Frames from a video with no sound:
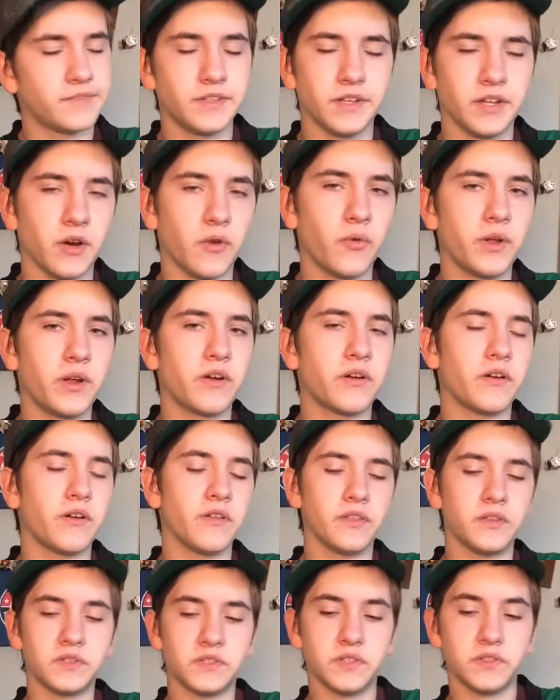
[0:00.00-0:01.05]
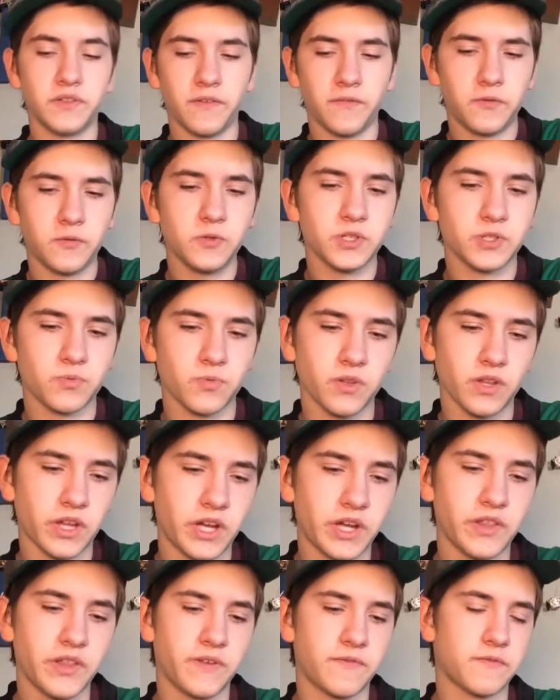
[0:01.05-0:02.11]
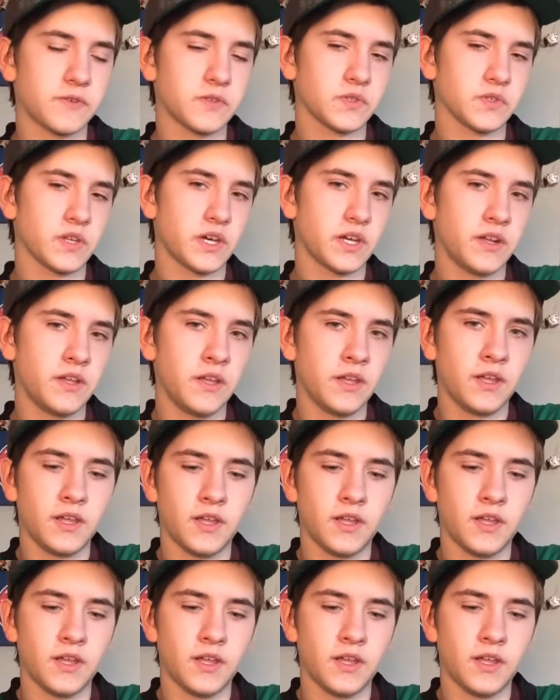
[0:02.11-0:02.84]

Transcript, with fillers: you know we are. If you just rely on that first line,